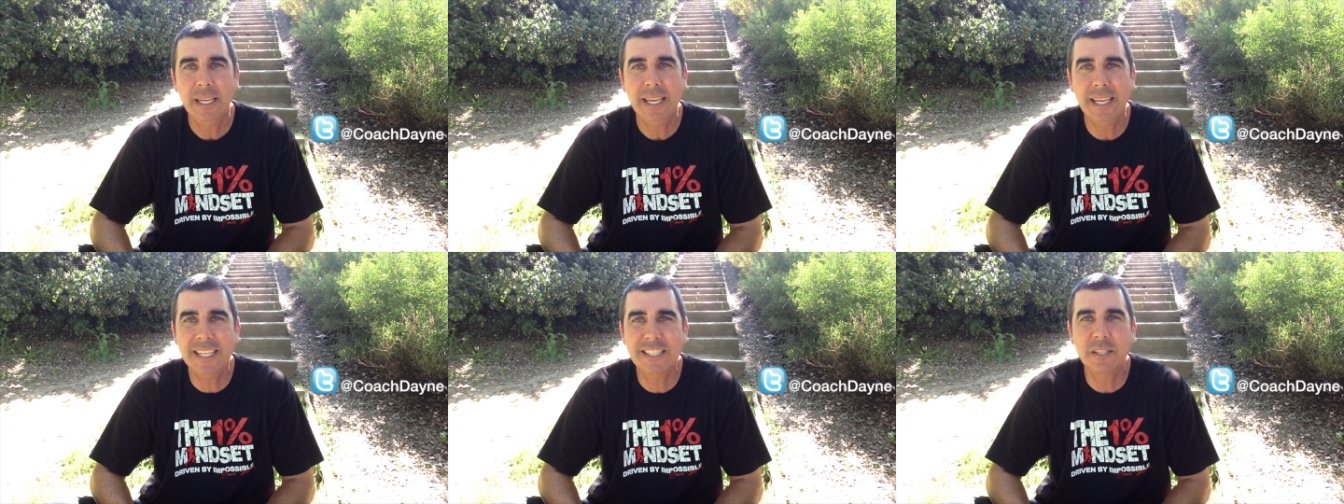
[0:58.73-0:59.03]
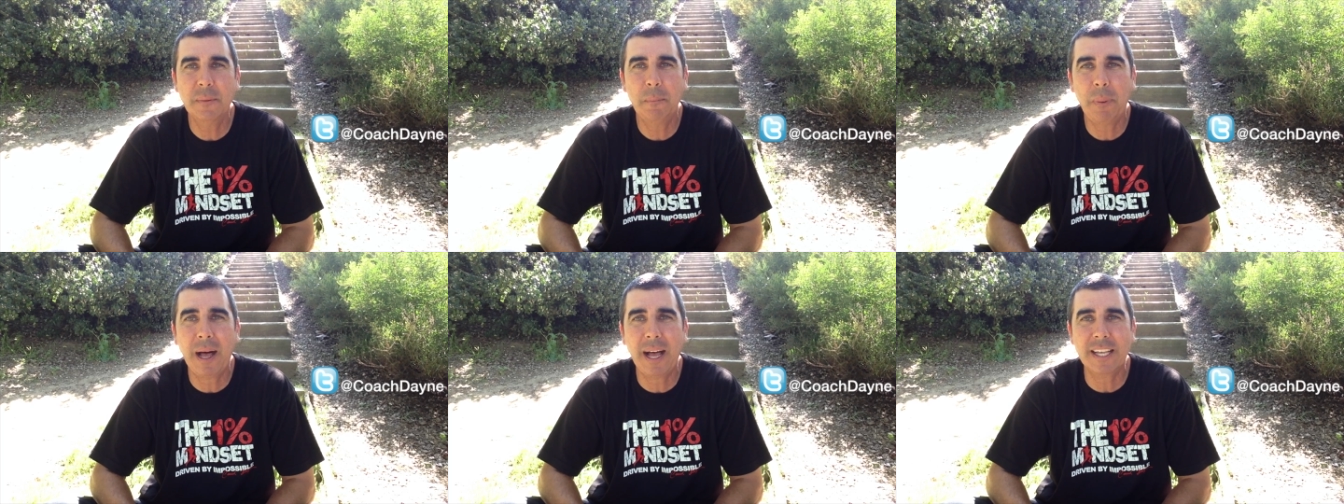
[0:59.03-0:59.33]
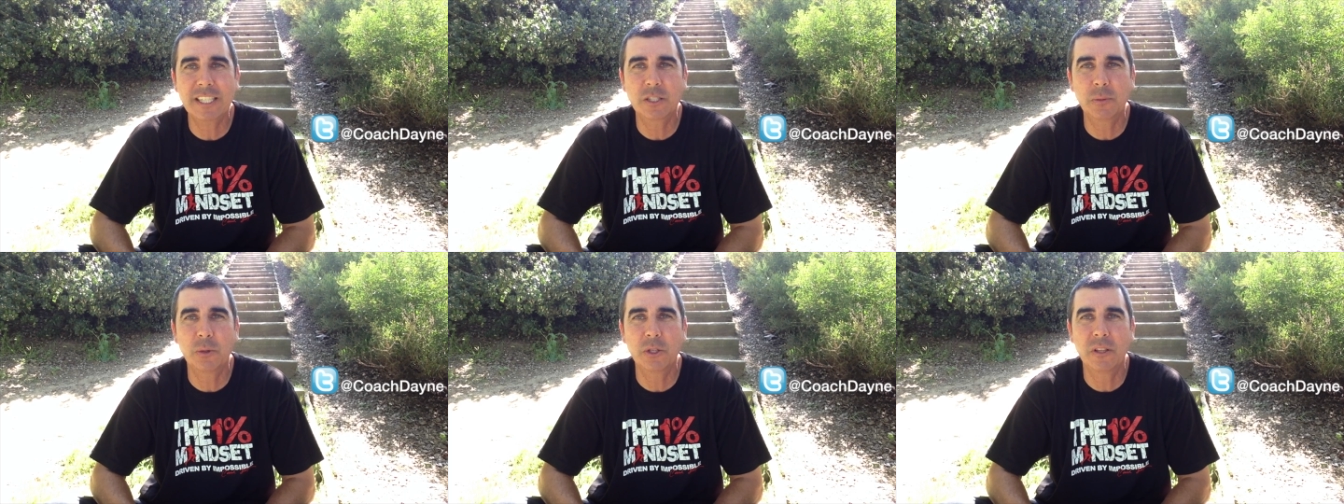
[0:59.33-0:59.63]
is it
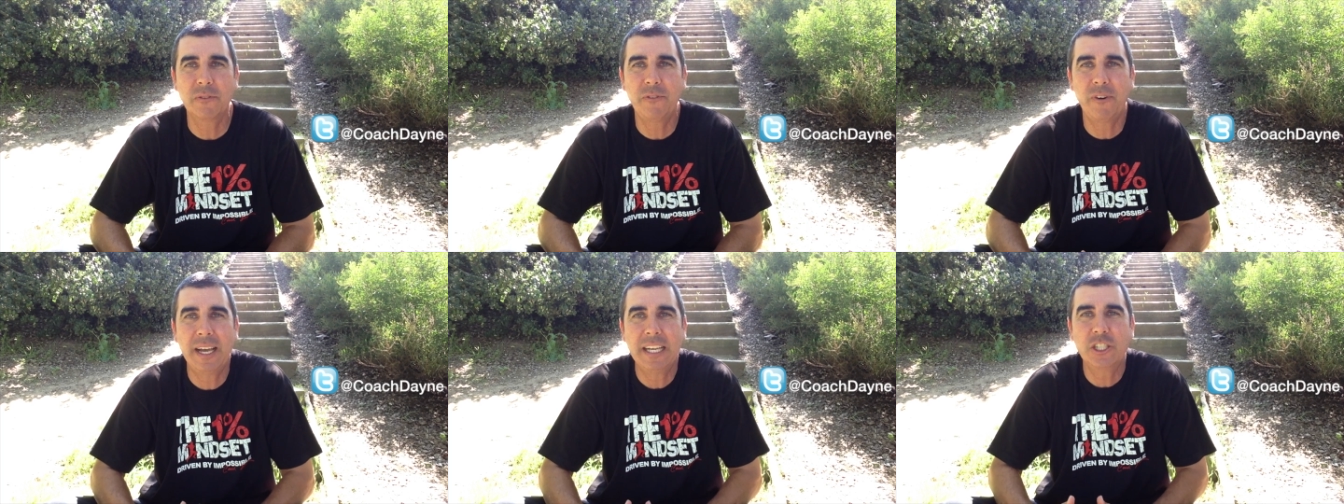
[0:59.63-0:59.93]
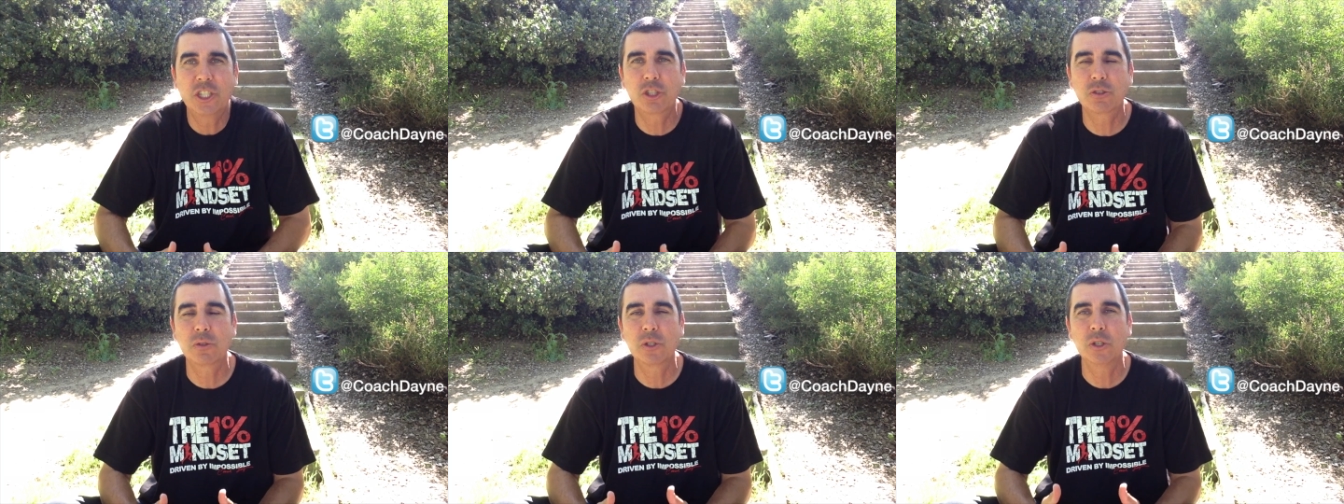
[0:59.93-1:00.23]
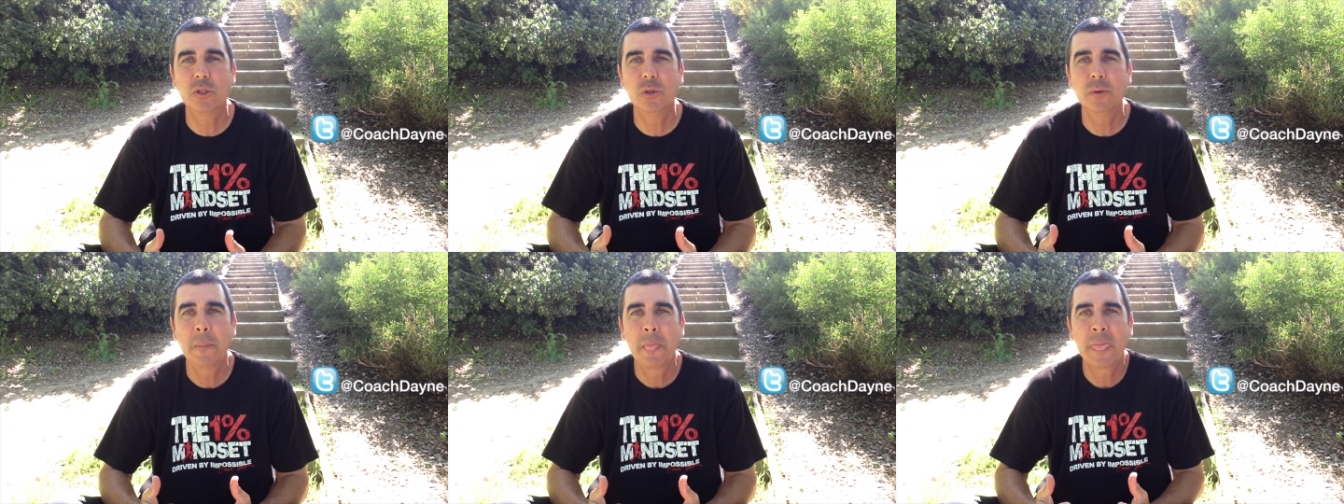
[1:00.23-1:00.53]
possible to find
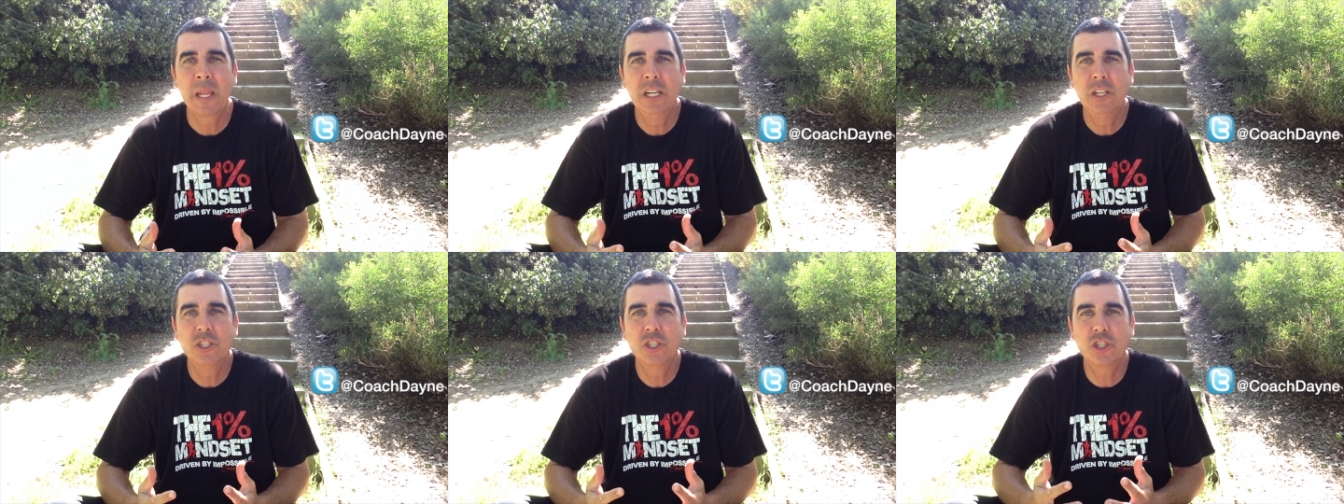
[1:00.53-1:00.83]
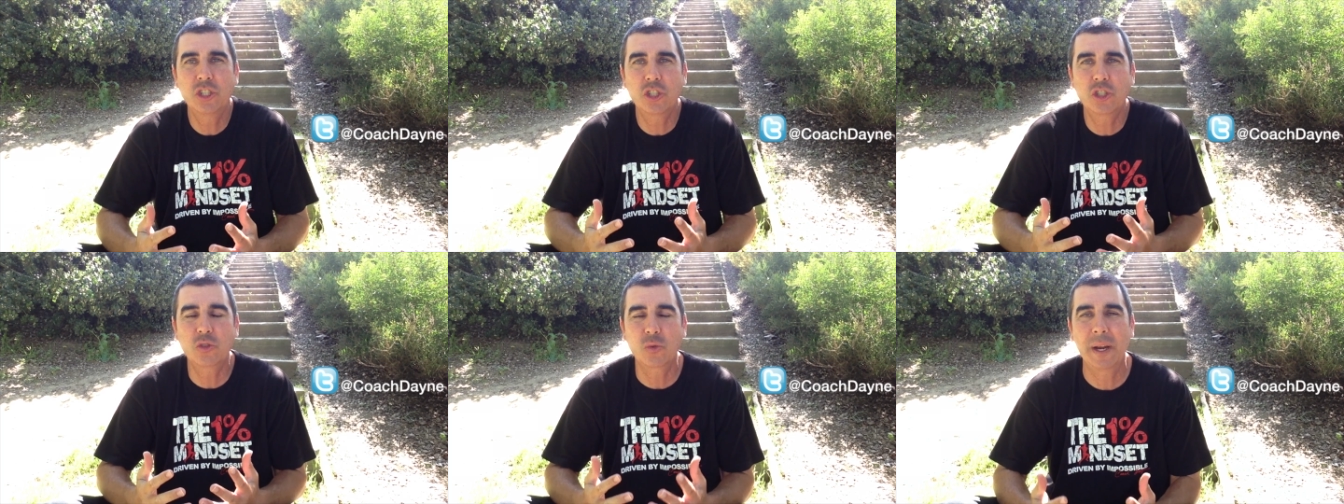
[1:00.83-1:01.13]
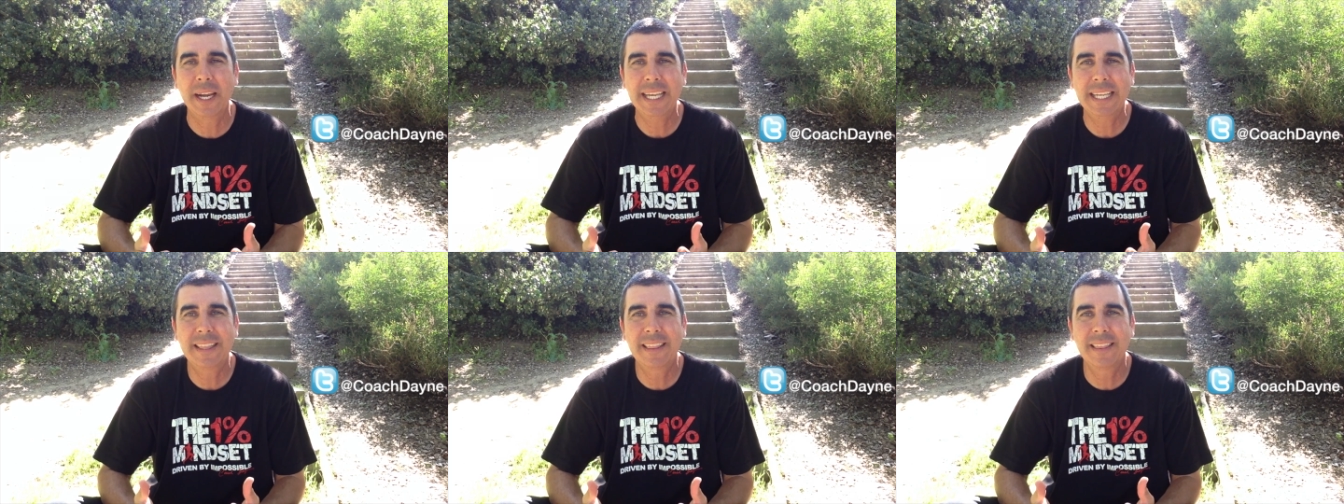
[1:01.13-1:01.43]
true
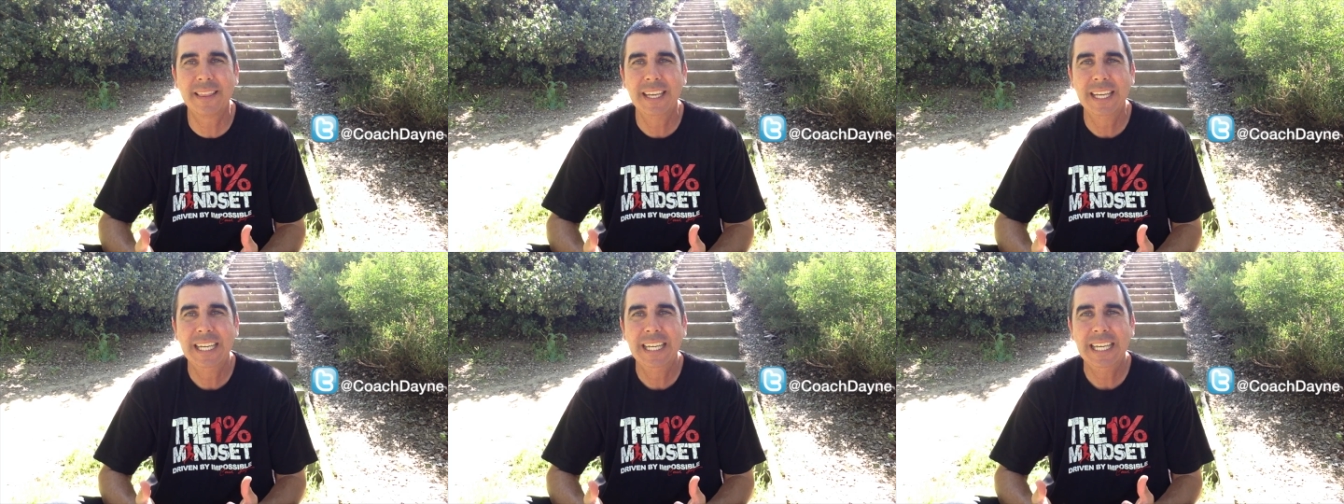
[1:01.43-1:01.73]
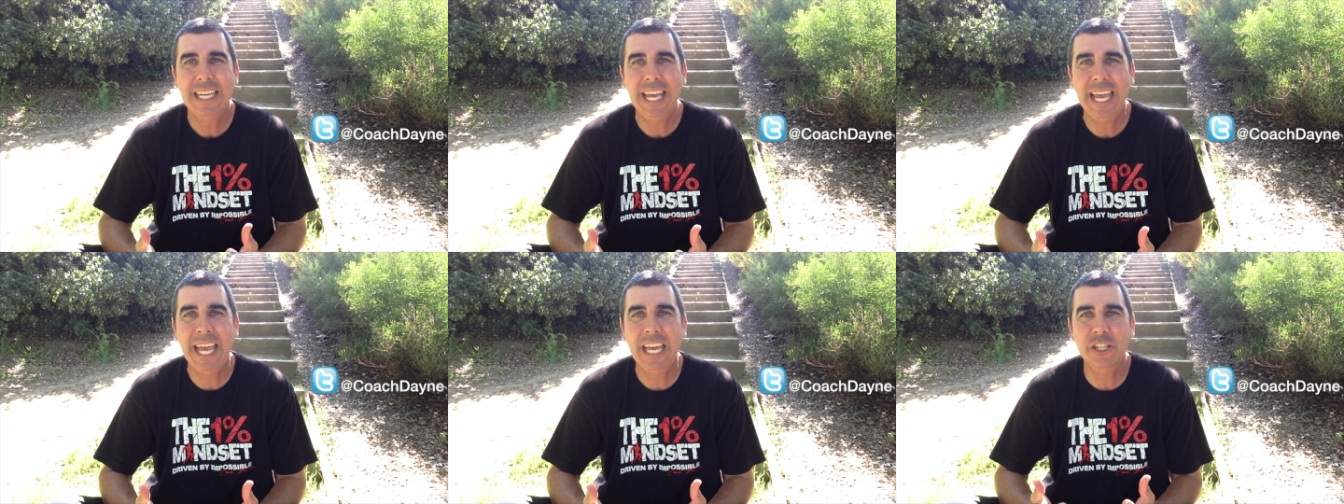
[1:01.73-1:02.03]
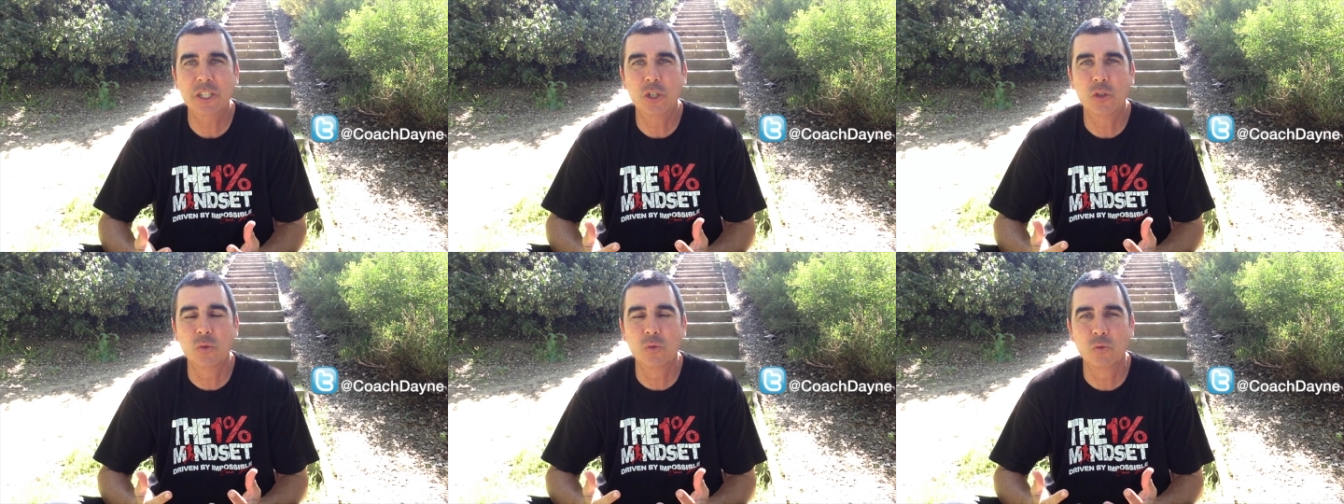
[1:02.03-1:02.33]
strength
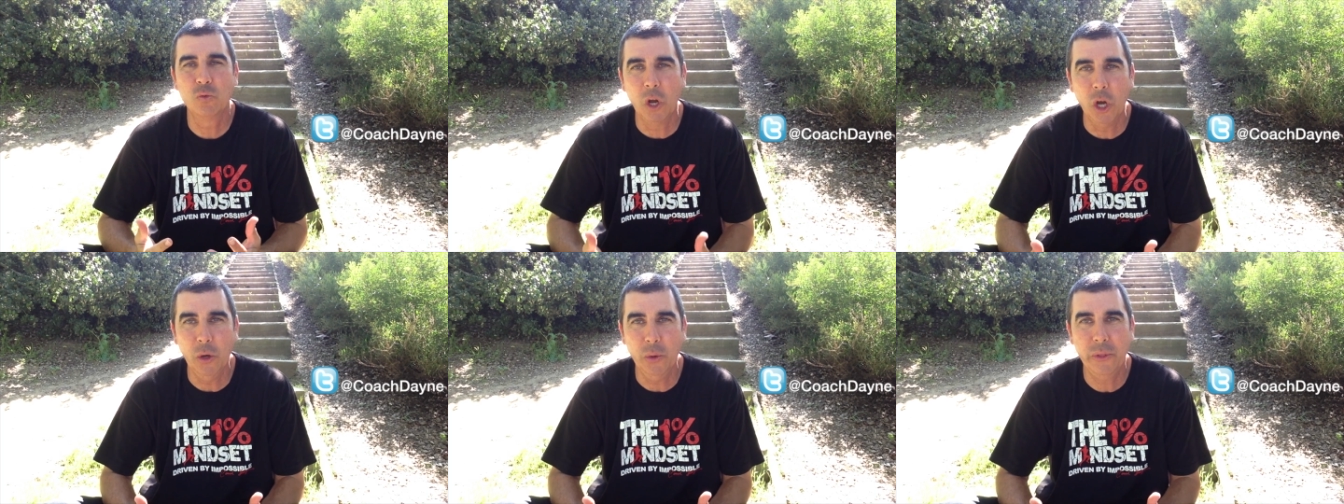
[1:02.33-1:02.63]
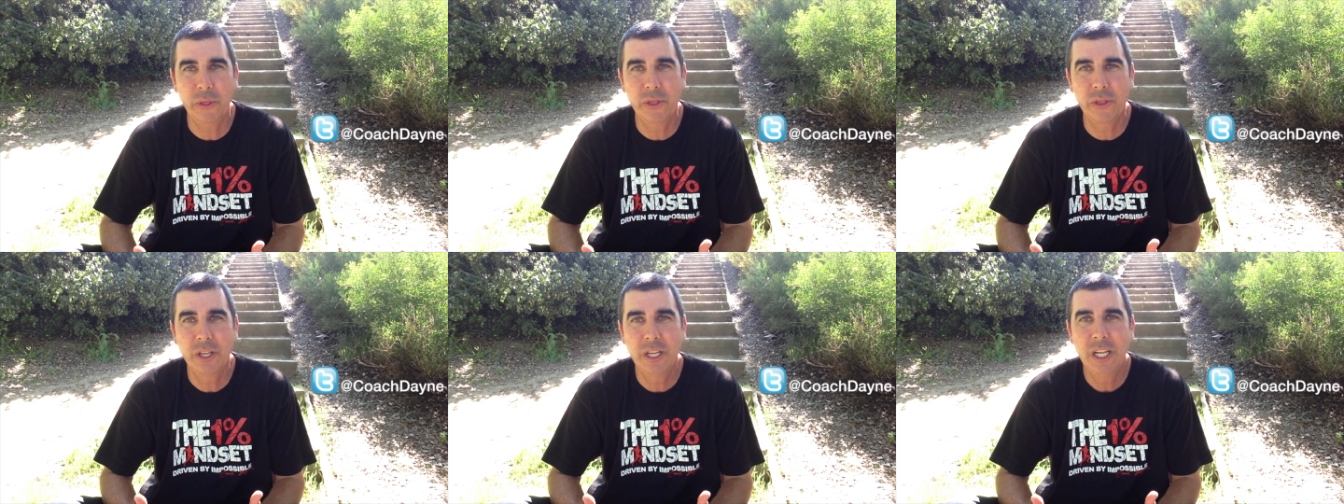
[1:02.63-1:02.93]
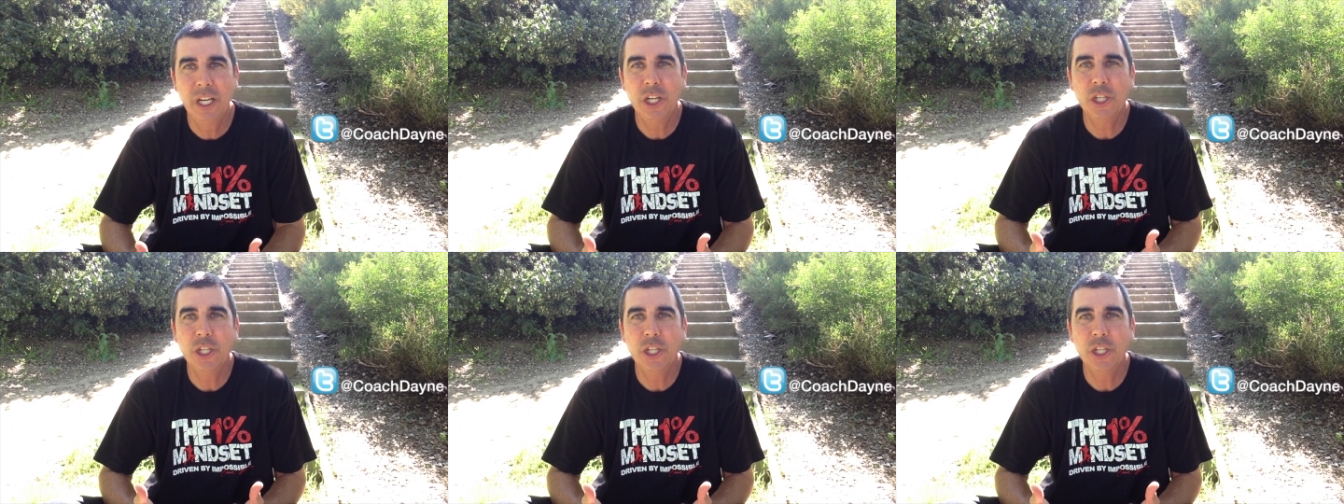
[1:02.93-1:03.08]
and growth.